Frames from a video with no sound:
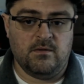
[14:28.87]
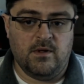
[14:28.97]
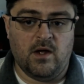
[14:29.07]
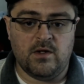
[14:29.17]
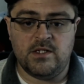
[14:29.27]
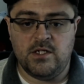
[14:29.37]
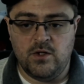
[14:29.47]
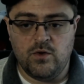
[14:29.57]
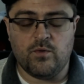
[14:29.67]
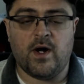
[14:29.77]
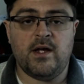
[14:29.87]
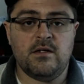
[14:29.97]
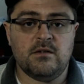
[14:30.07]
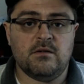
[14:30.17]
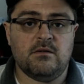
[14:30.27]
I'll continue to
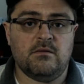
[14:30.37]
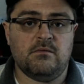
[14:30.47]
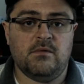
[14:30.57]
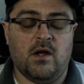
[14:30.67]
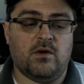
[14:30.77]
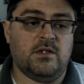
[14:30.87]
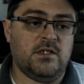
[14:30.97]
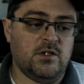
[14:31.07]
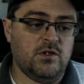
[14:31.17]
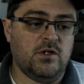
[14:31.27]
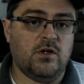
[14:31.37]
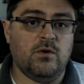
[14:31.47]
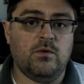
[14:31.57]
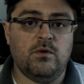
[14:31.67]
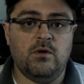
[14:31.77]
write, I'll continue to
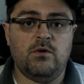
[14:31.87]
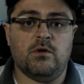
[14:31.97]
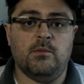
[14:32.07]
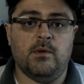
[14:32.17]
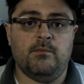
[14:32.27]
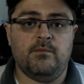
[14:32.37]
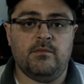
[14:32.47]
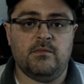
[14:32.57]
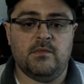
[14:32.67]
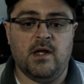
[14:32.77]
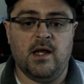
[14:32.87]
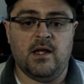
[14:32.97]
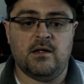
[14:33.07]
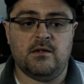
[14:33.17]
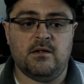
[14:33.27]
do YouTube,
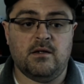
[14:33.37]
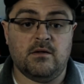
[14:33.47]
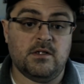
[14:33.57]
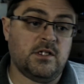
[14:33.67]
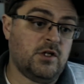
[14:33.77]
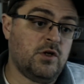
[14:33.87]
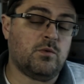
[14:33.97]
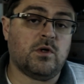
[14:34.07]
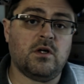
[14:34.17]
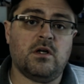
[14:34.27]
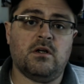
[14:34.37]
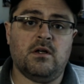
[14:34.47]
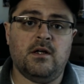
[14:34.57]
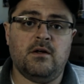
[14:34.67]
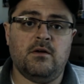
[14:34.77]
and I'll continue to work,
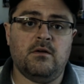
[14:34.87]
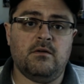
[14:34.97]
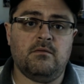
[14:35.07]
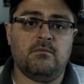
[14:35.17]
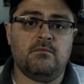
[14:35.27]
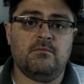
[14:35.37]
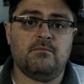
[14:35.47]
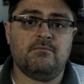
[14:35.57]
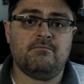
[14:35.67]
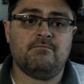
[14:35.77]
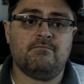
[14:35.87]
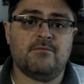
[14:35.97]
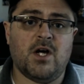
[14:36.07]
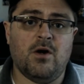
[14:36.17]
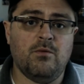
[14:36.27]
and
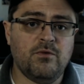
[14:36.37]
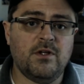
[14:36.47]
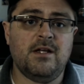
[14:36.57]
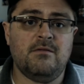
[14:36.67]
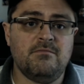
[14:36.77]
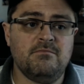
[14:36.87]
hopefully